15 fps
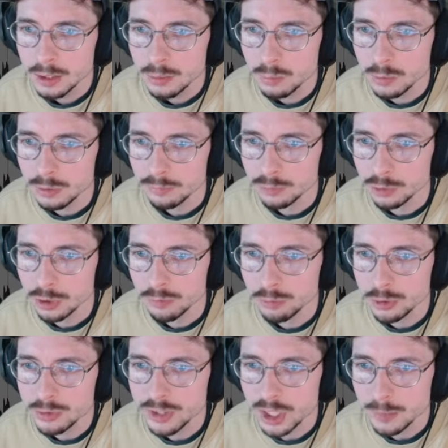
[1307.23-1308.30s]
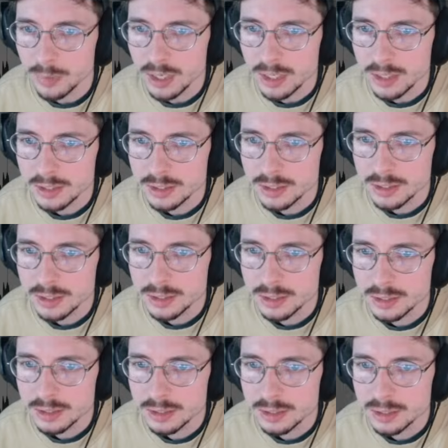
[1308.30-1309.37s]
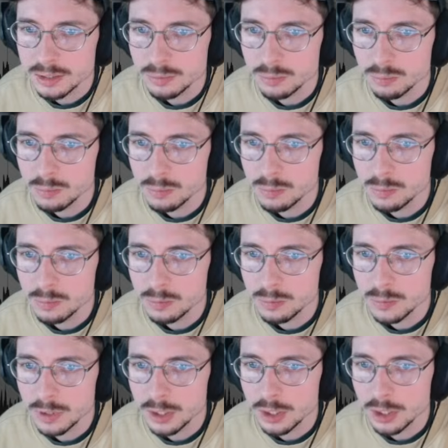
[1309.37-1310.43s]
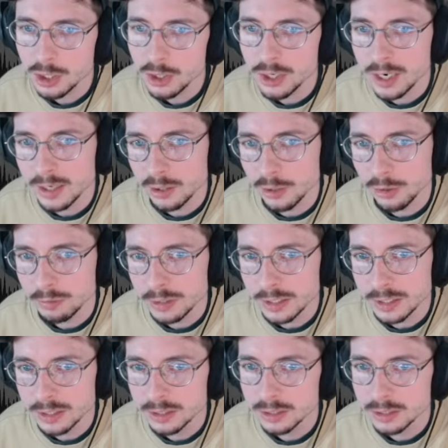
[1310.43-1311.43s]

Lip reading: One for all the RuneScape heads. Oh no, L3.